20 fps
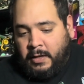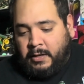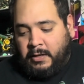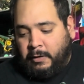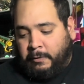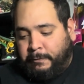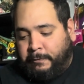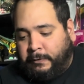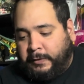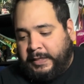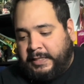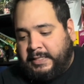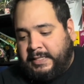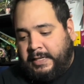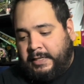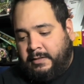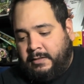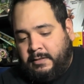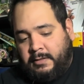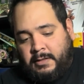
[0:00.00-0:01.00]

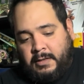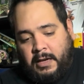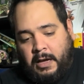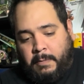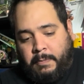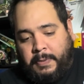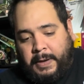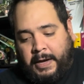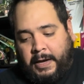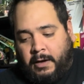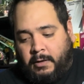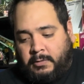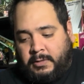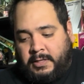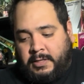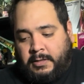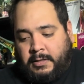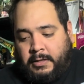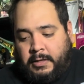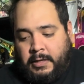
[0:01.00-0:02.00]
conflicted about
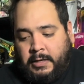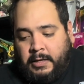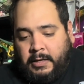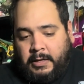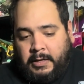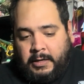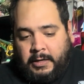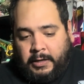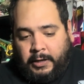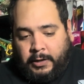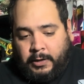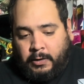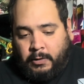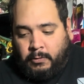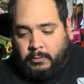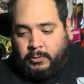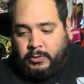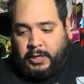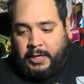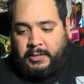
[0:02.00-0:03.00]

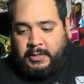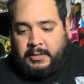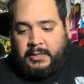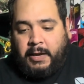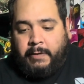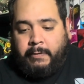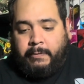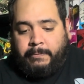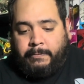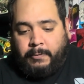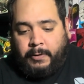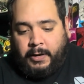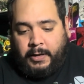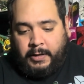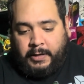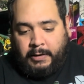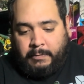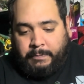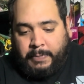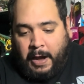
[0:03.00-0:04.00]
Jason David
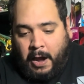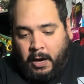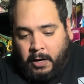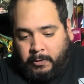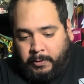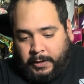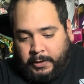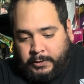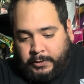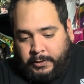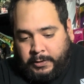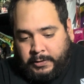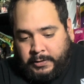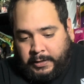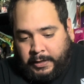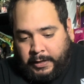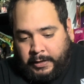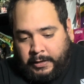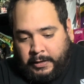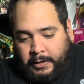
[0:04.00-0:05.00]
Frank and Power Rangers,
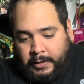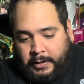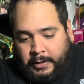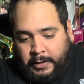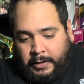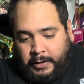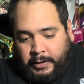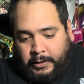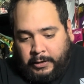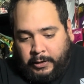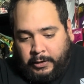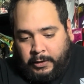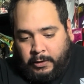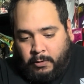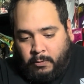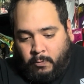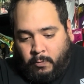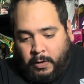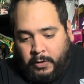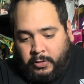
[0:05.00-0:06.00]
and
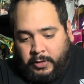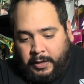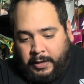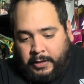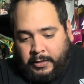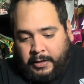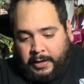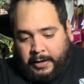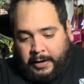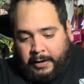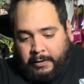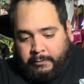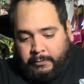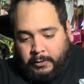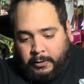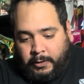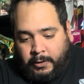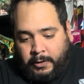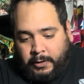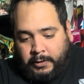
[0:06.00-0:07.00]
one thing that I've
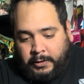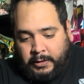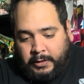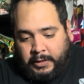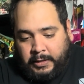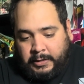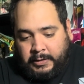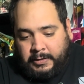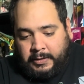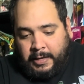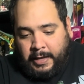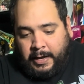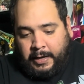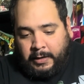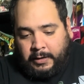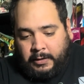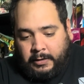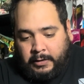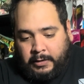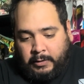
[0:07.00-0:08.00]
learned is
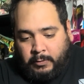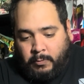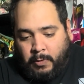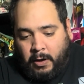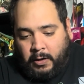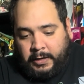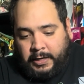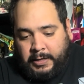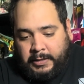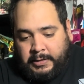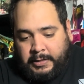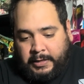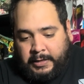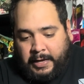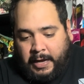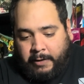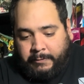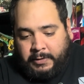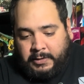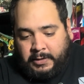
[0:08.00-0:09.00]
that while he did
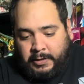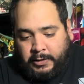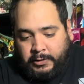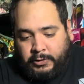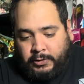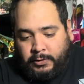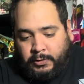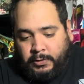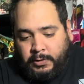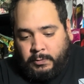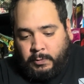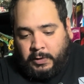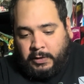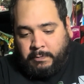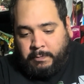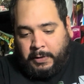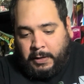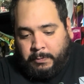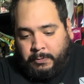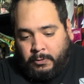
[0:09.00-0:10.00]
have his issues with
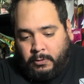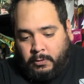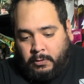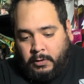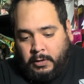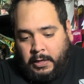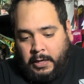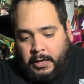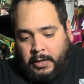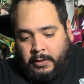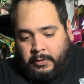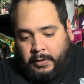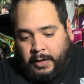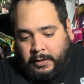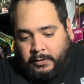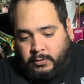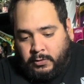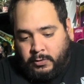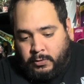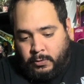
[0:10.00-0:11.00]
people
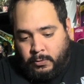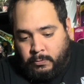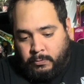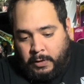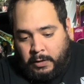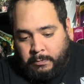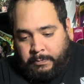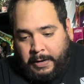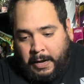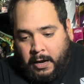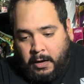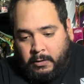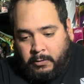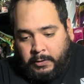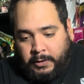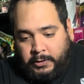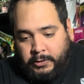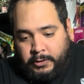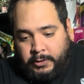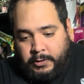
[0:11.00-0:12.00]
that do run Power
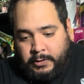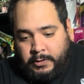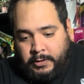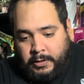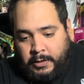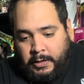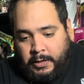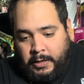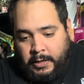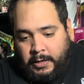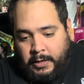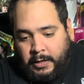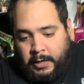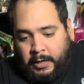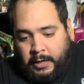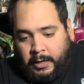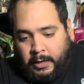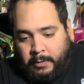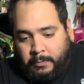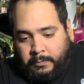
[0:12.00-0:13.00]
Rangers,
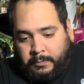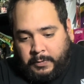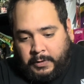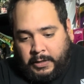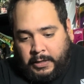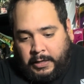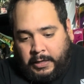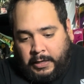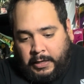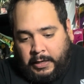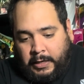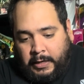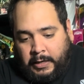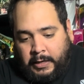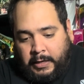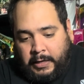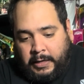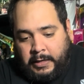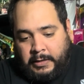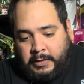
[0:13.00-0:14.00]
um, he
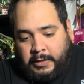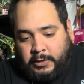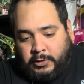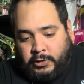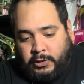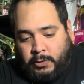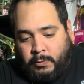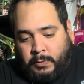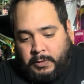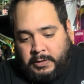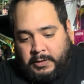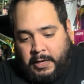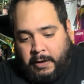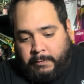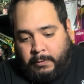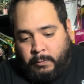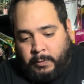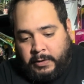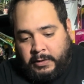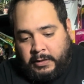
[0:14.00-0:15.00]
his issue was
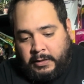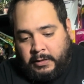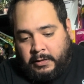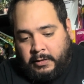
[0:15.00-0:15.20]
never with